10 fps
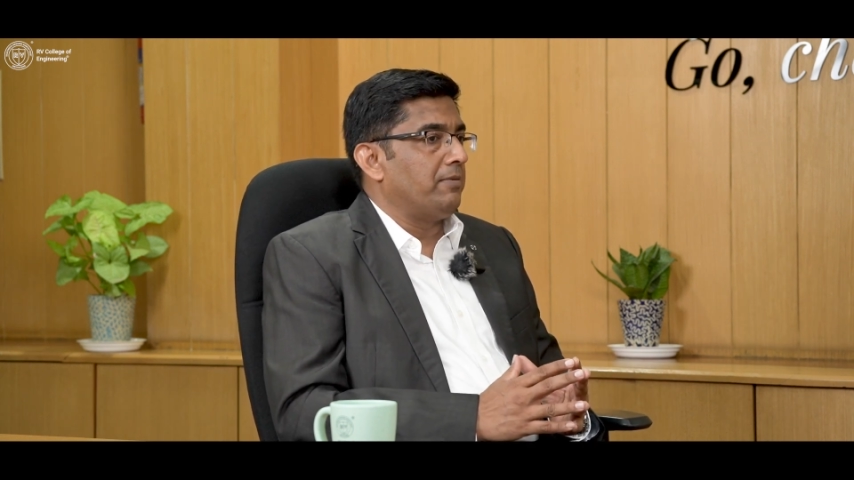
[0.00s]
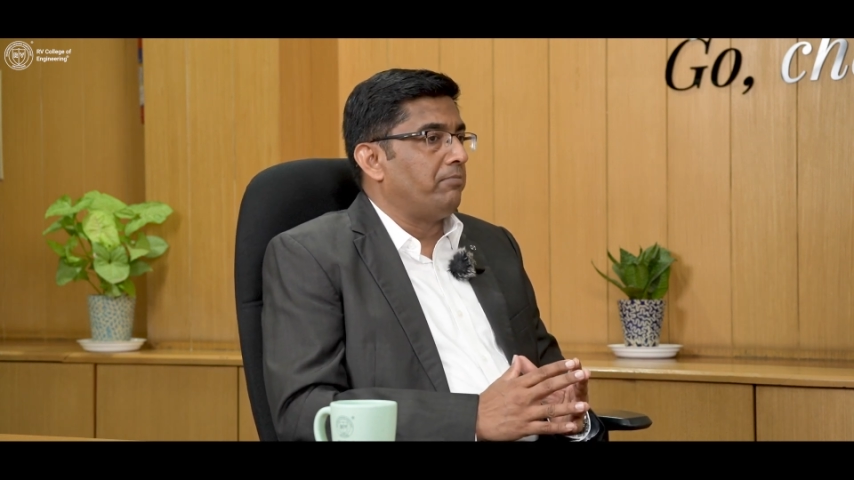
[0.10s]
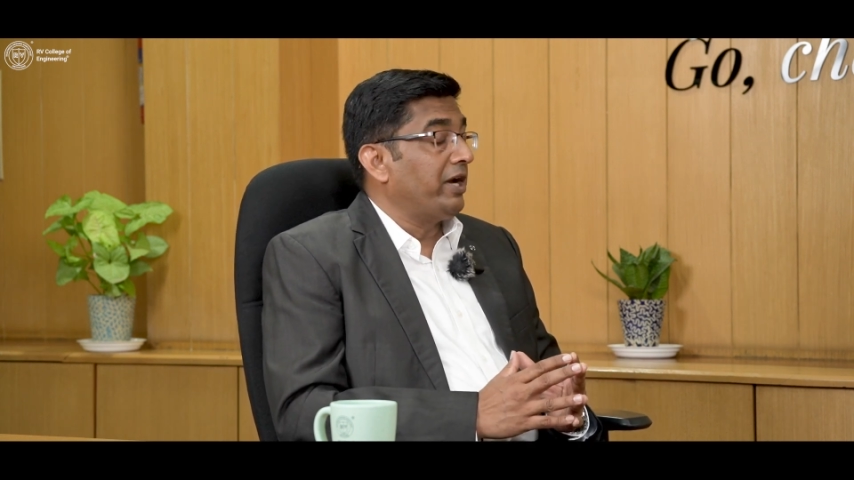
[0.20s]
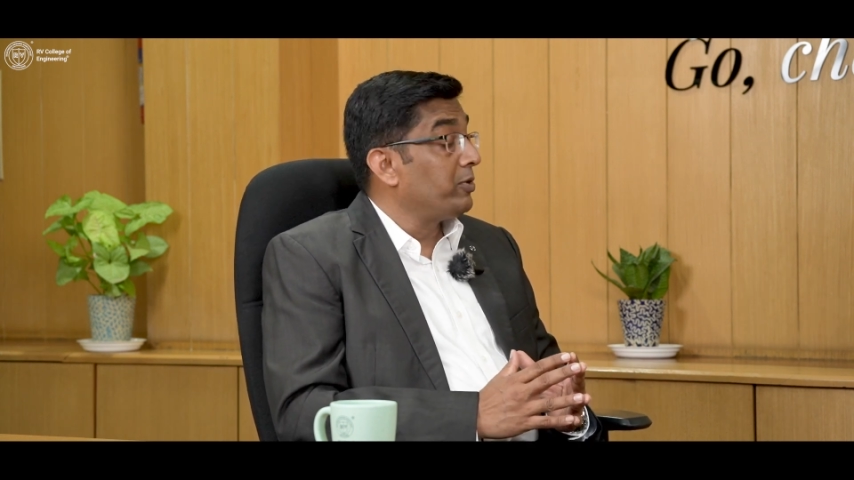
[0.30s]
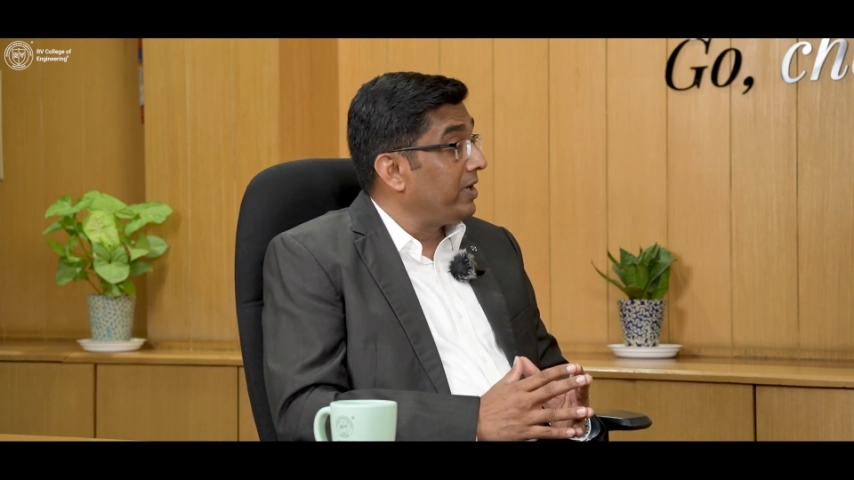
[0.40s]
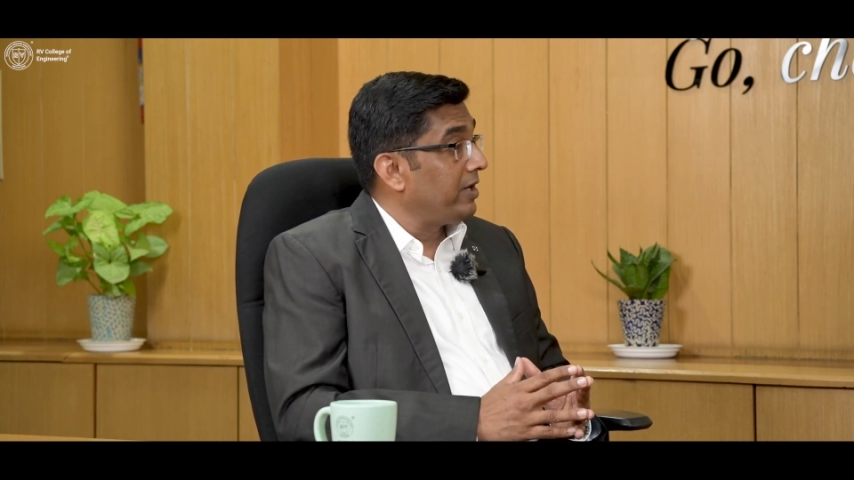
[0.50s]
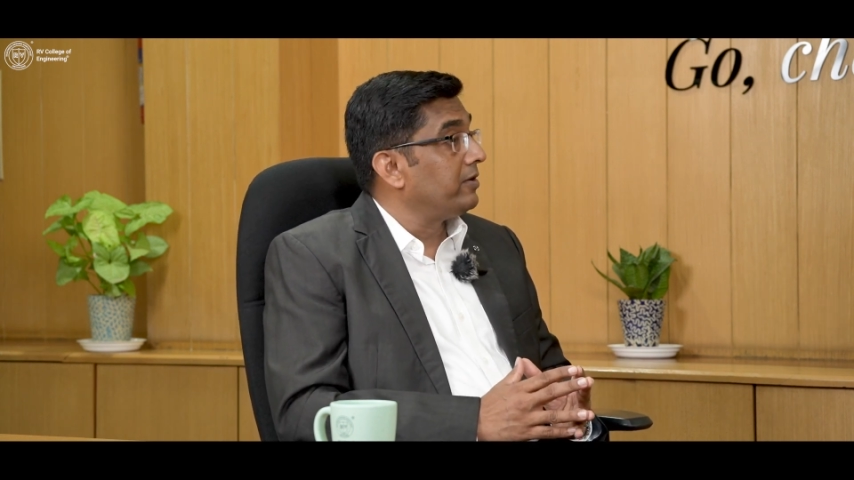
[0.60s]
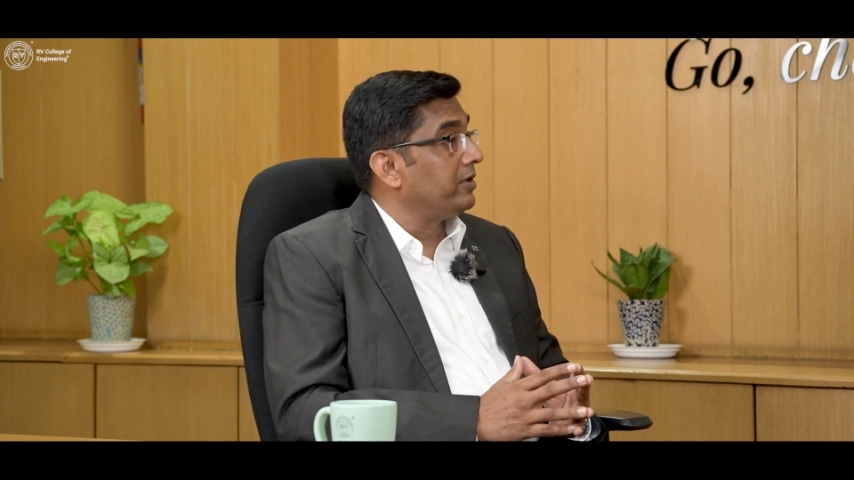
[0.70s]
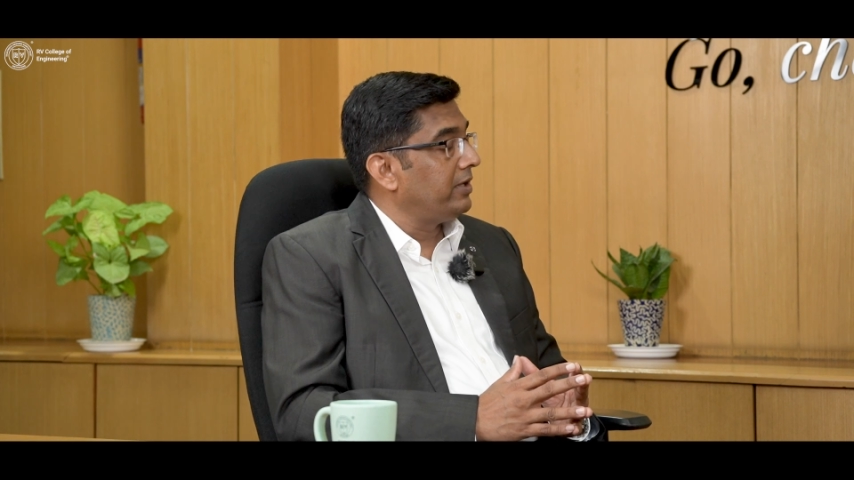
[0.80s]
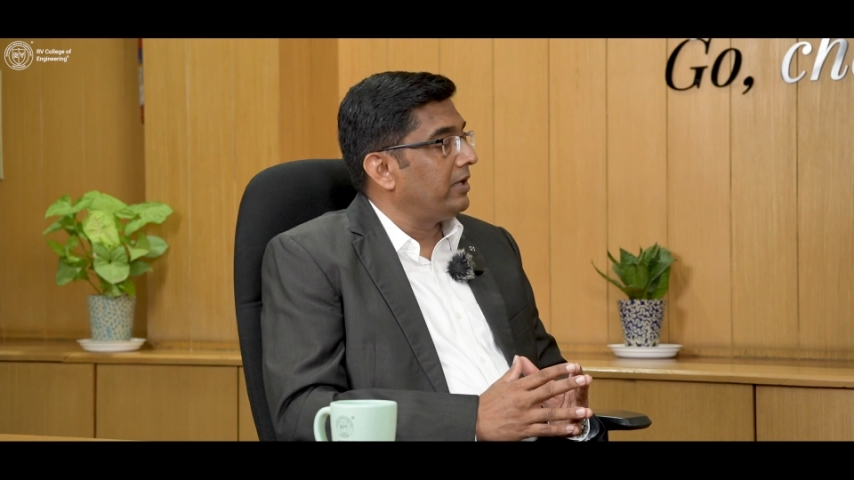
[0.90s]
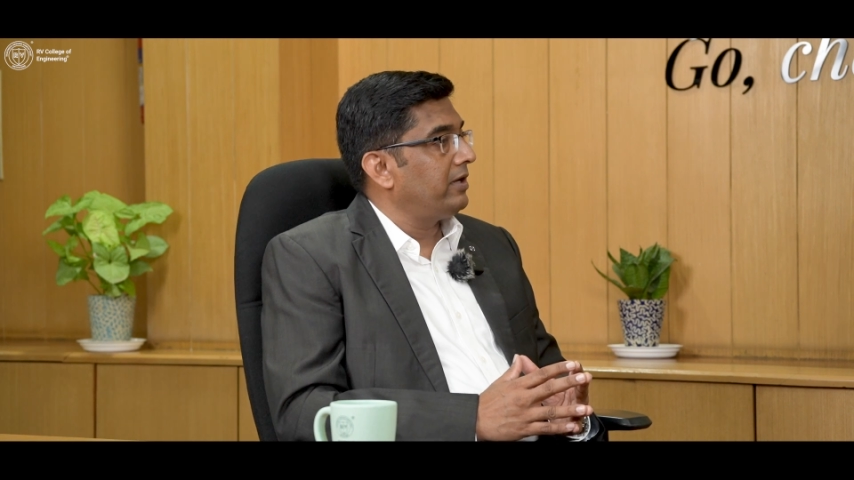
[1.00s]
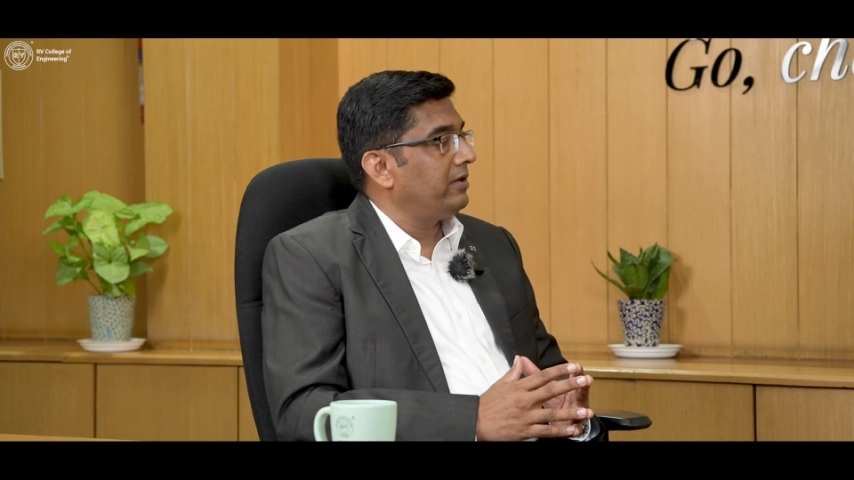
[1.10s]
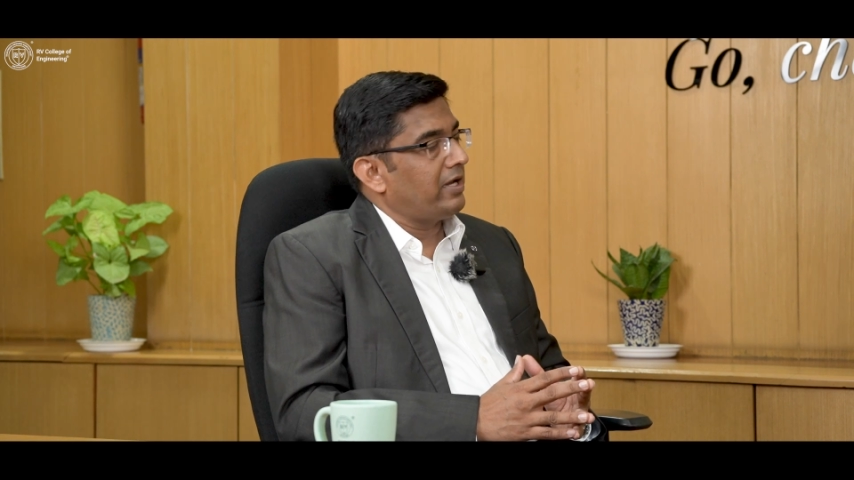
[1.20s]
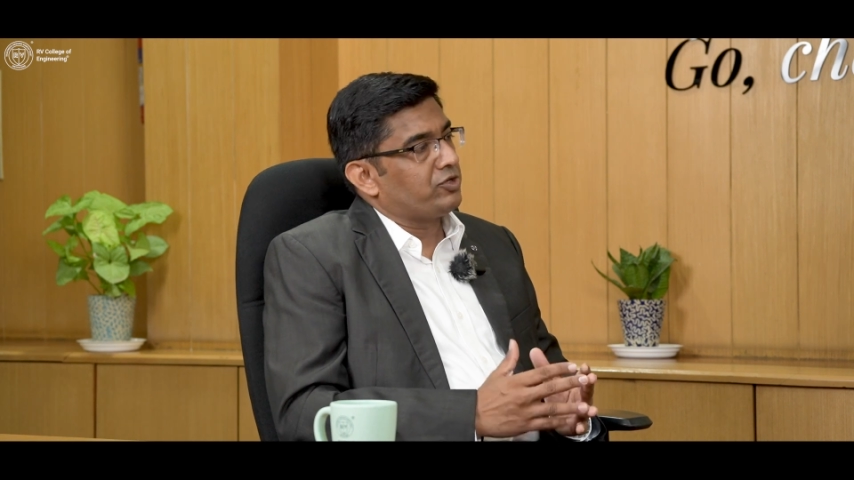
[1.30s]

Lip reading: By 2039,